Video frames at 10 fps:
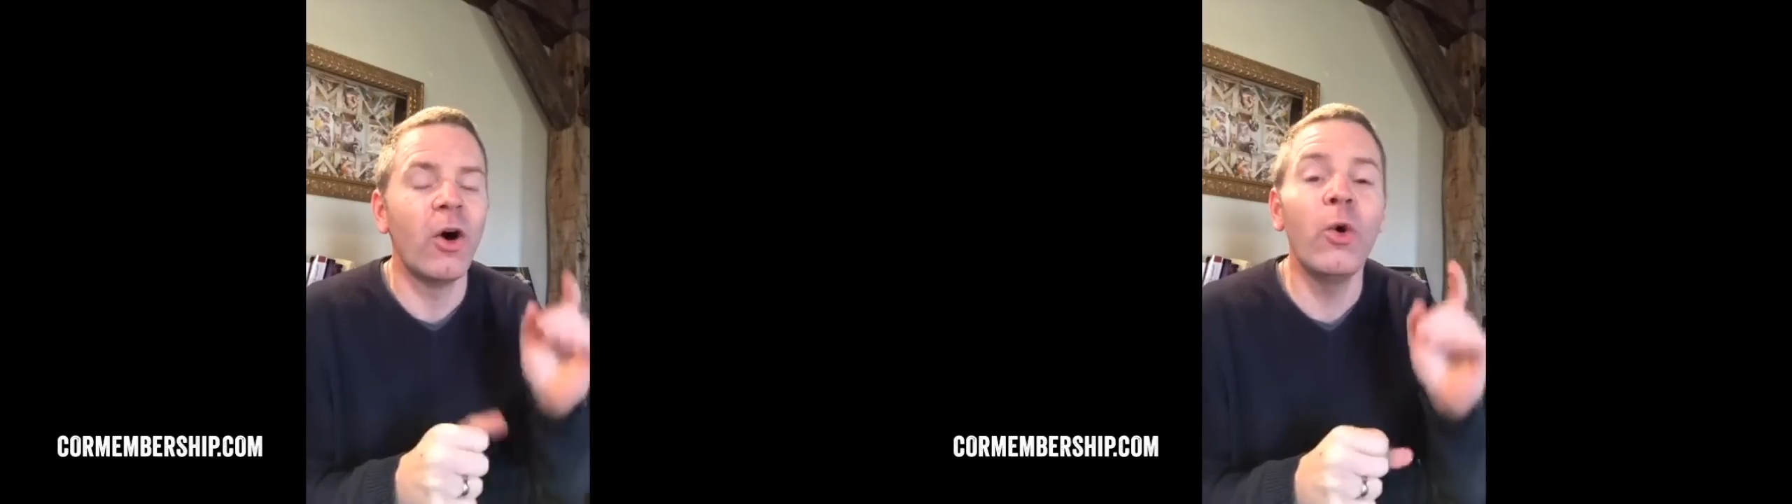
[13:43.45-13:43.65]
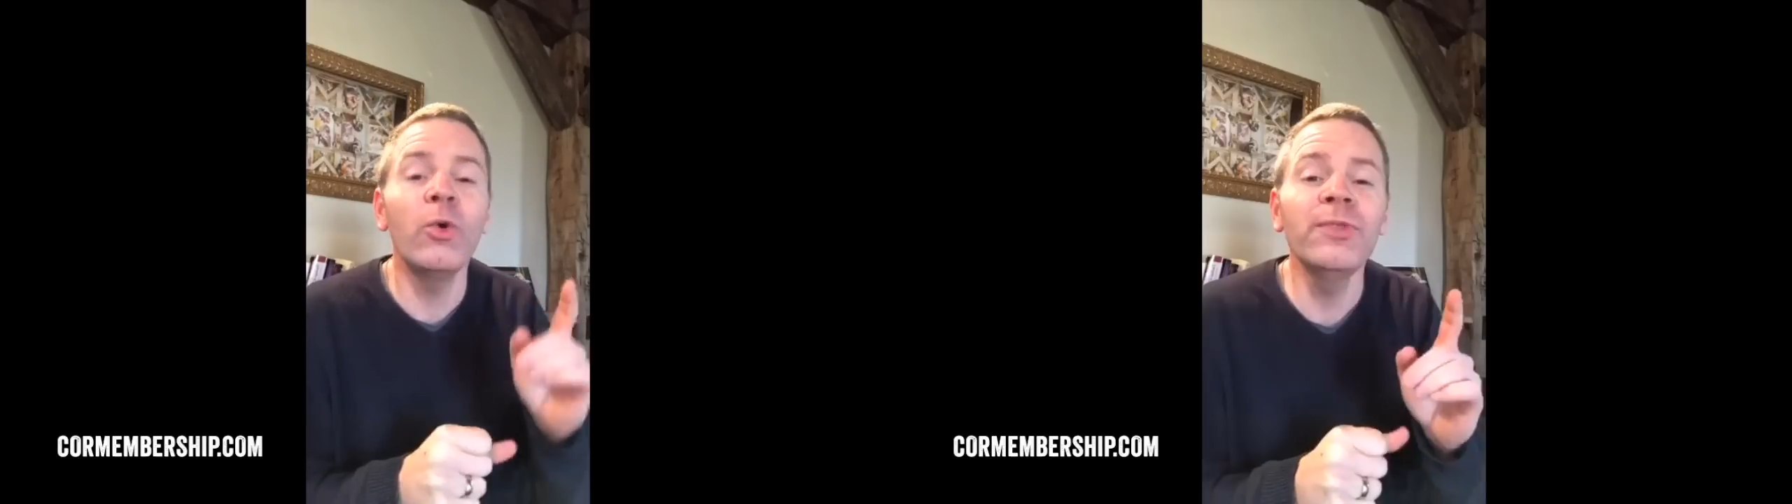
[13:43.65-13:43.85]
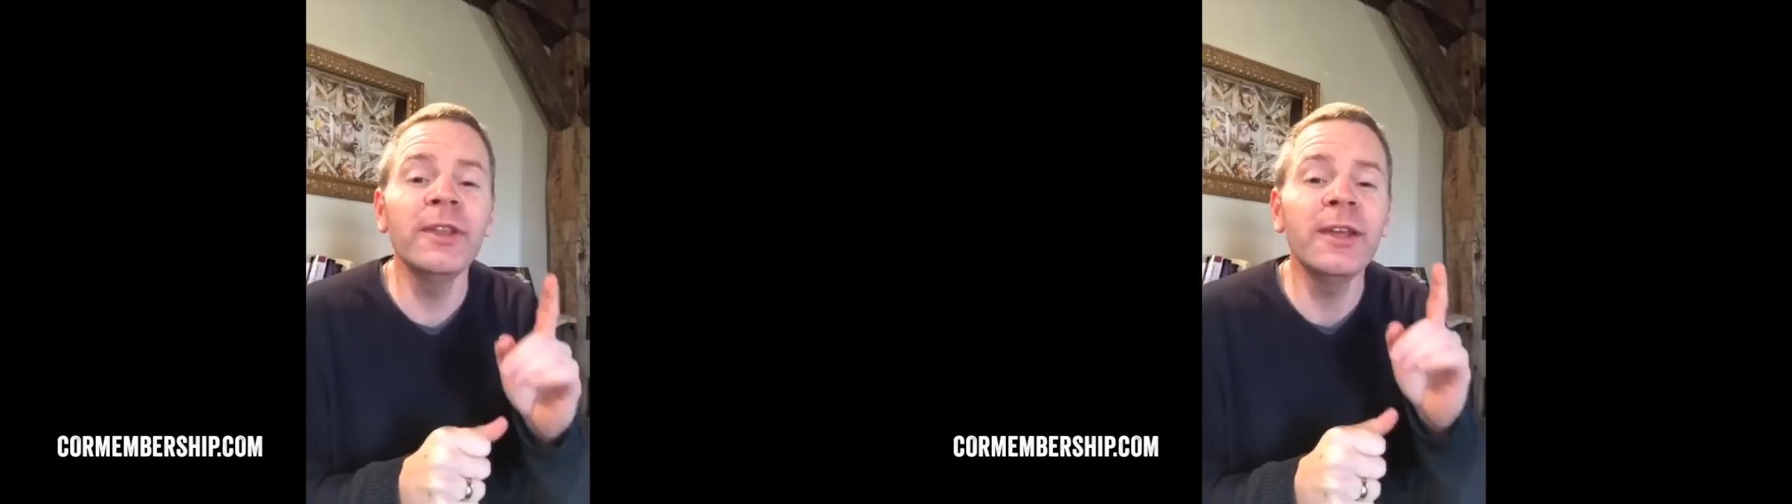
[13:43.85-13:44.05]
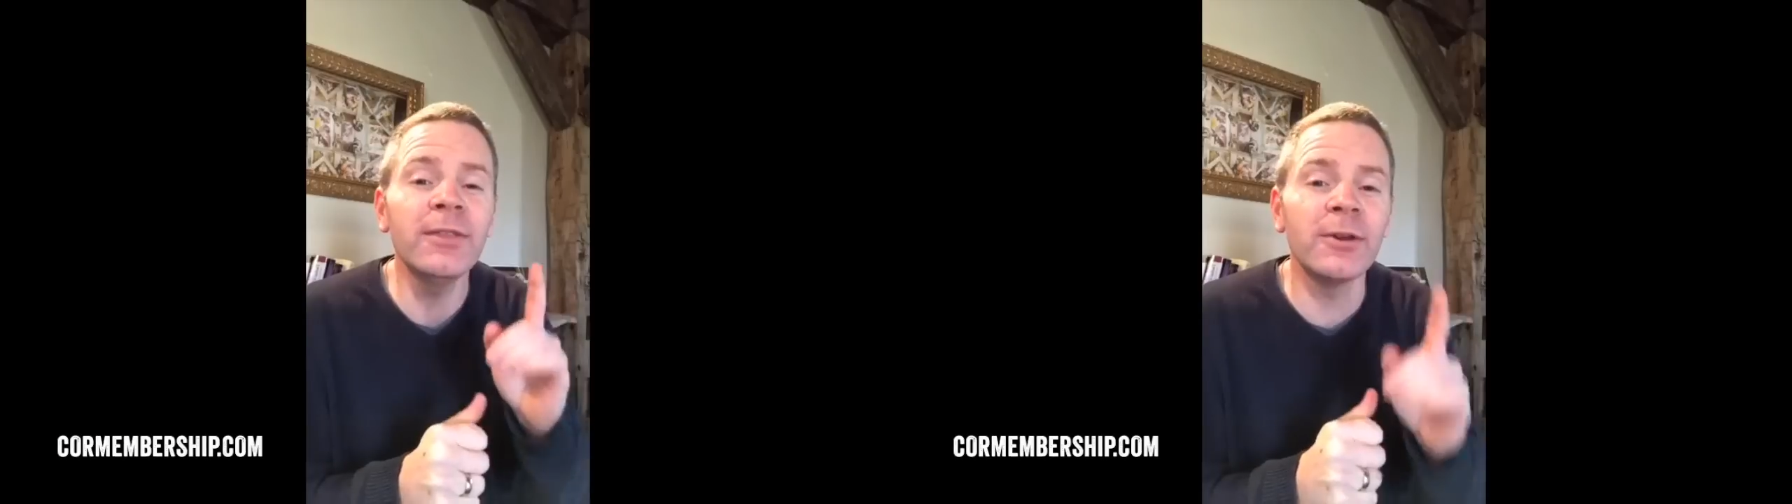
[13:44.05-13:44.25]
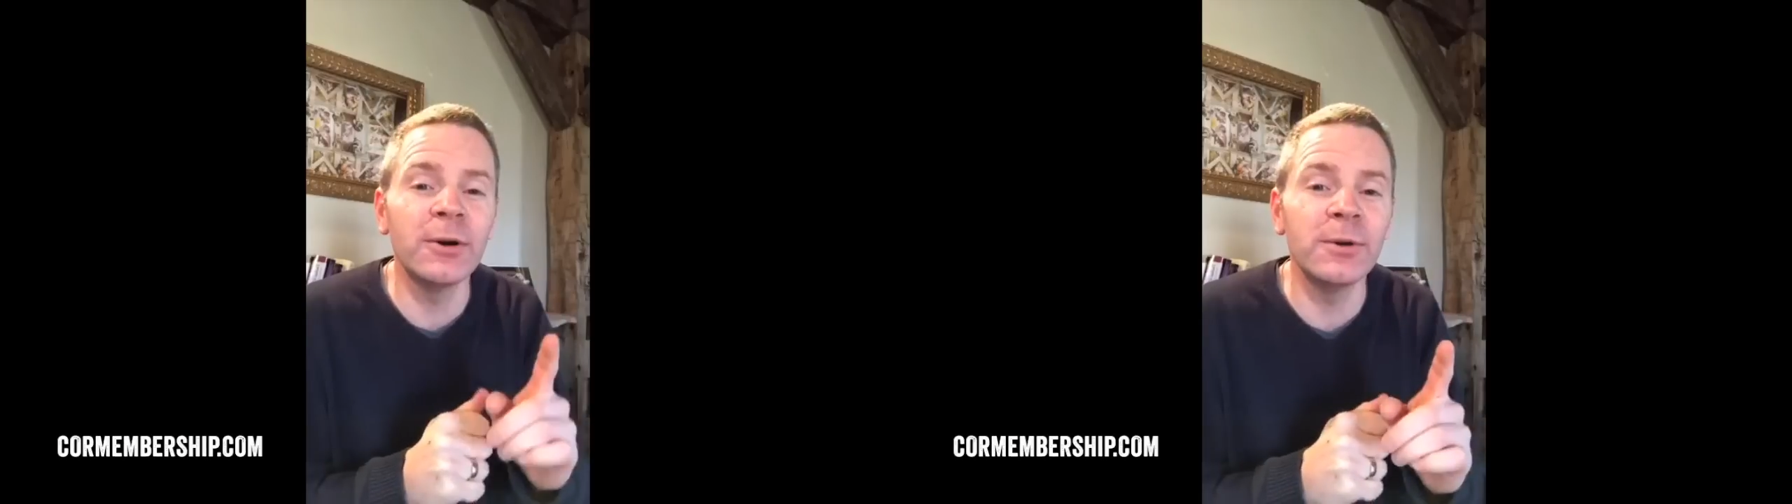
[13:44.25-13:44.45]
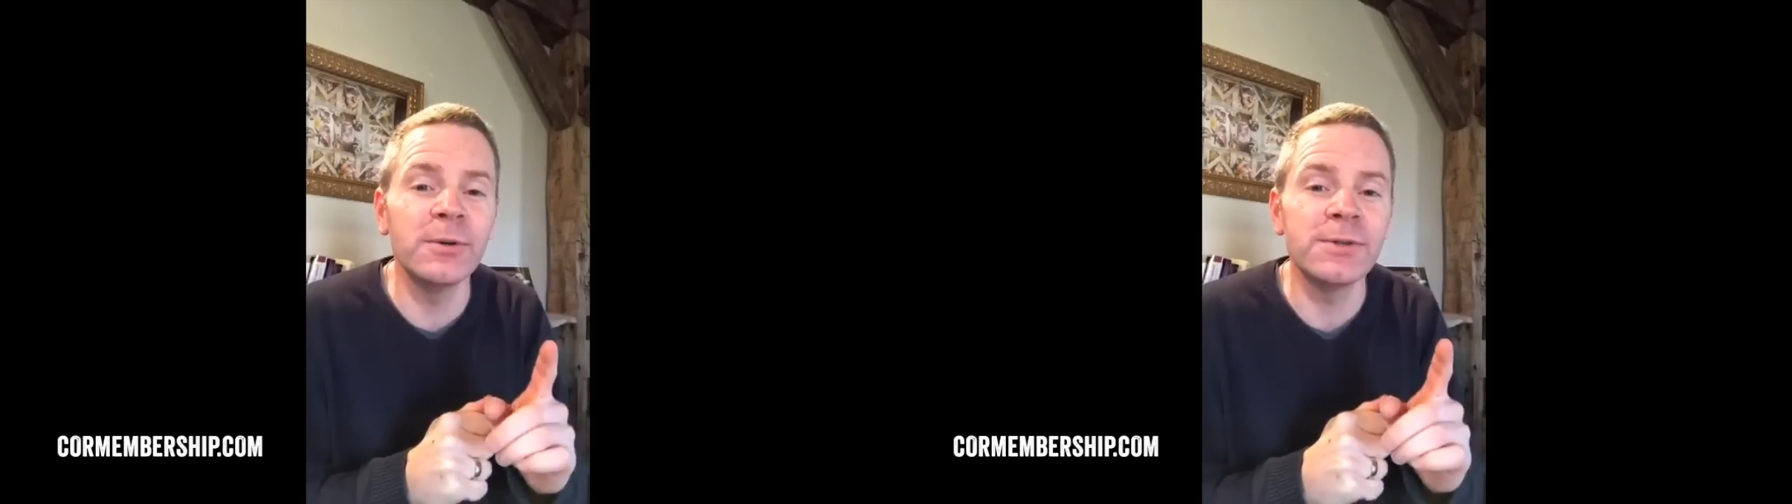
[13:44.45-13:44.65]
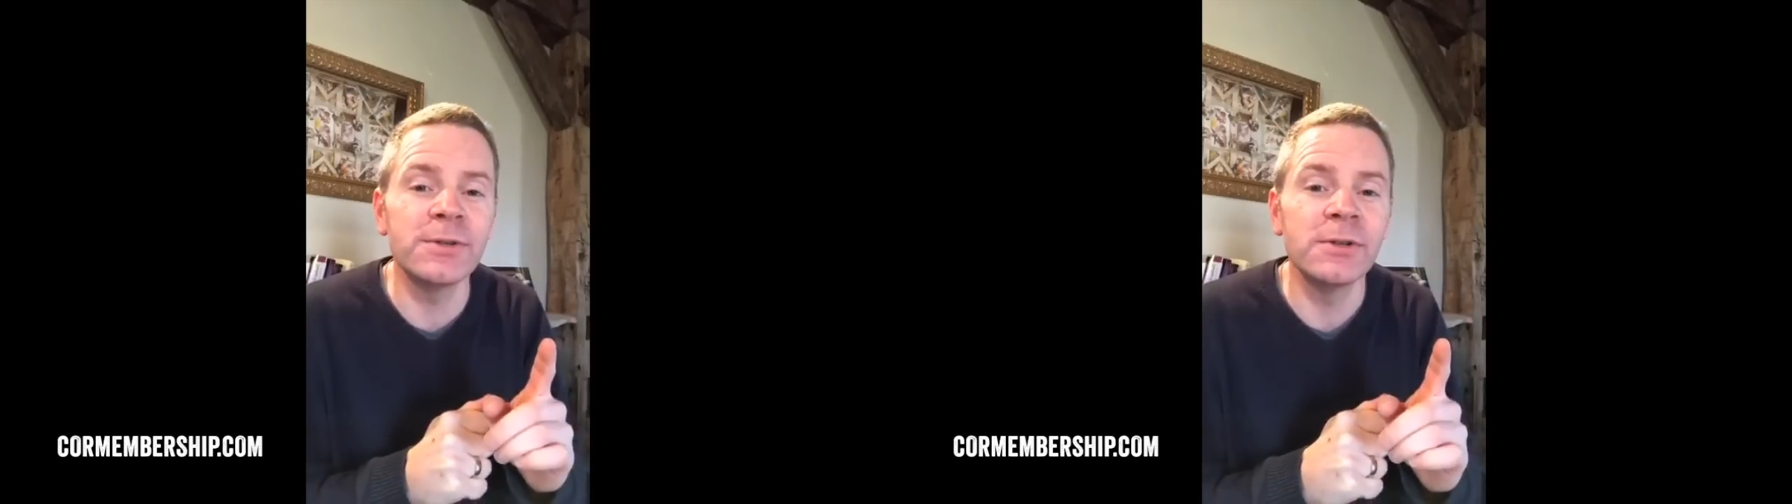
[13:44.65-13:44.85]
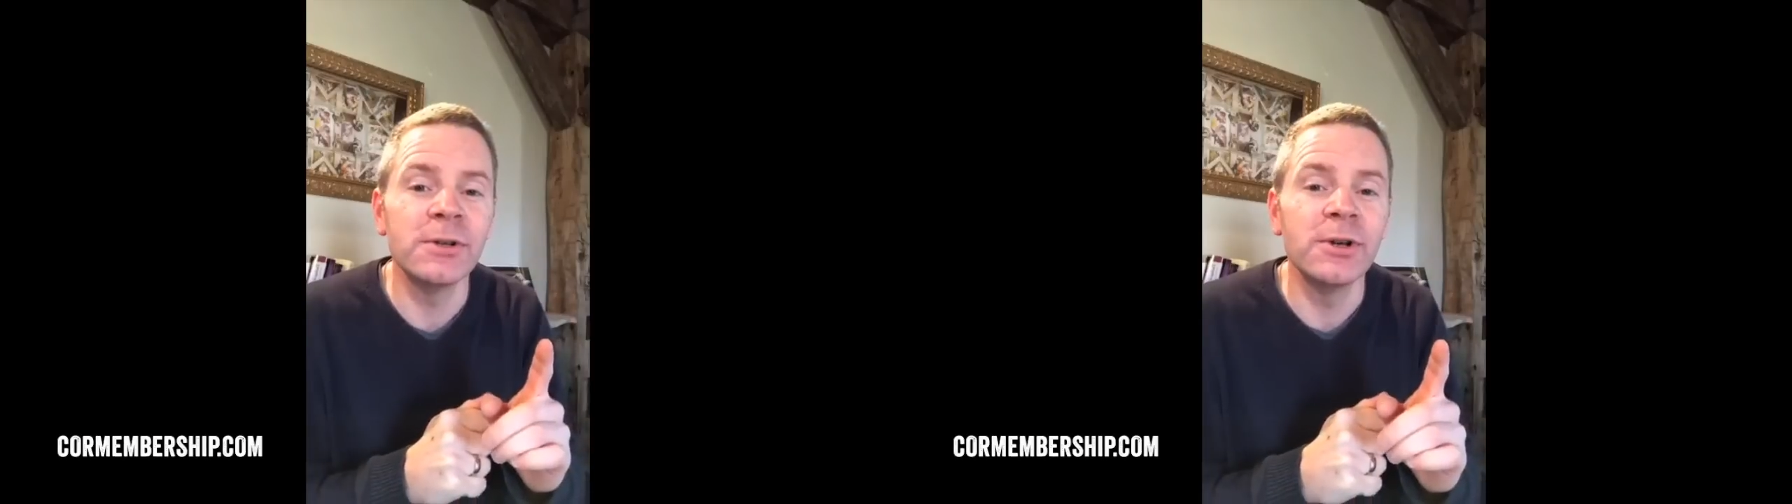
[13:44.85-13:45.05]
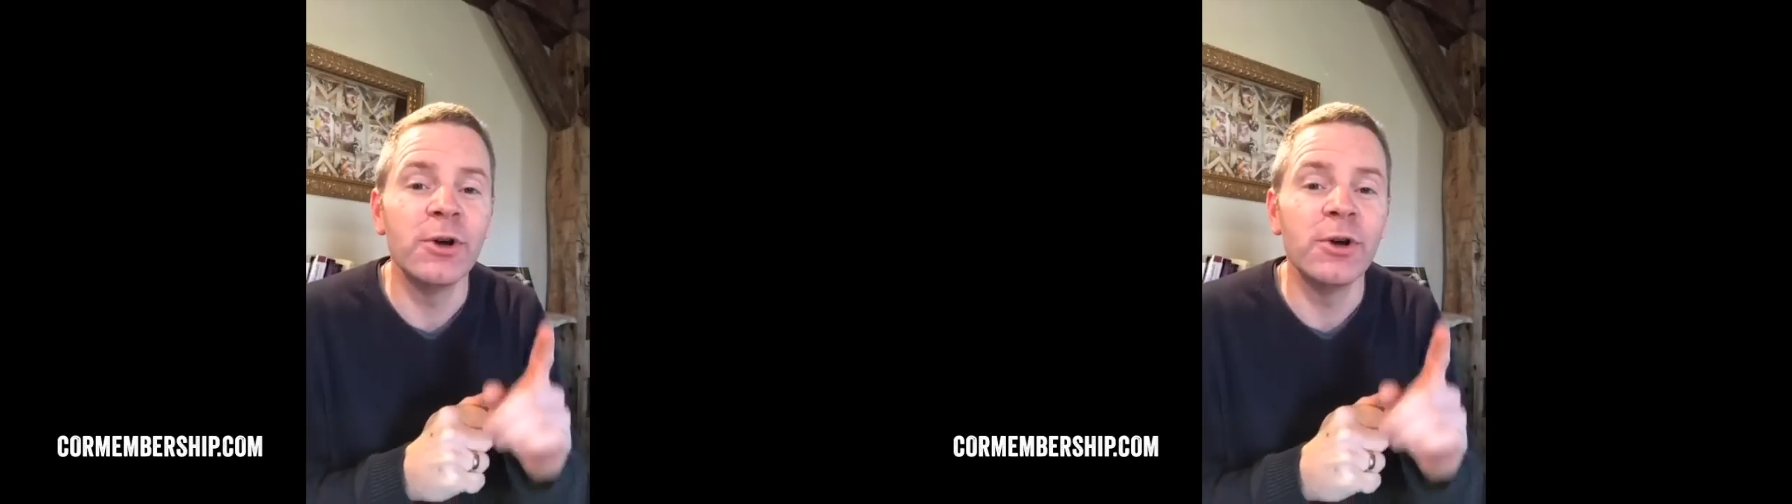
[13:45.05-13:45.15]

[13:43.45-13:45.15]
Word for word: Only those